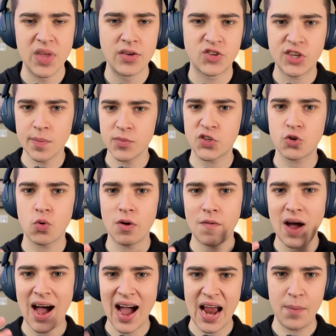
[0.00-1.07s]
Some sort of
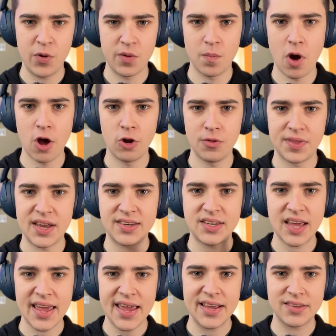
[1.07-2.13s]
hybrid model that
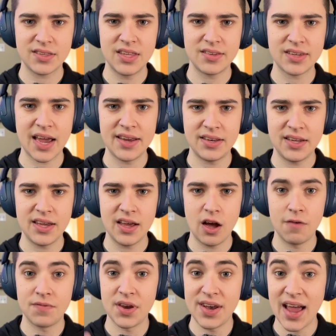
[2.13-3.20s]
takes this idea
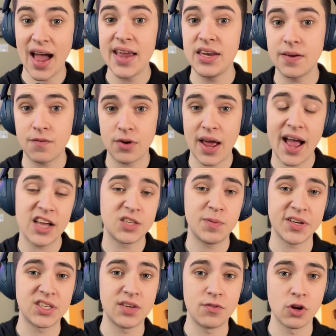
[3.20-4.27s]
of the nine different
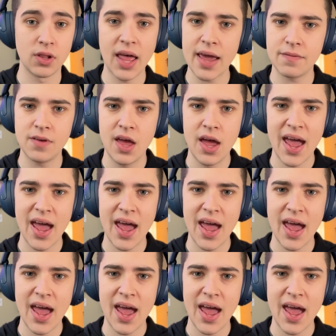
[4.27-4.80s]
aspects of your life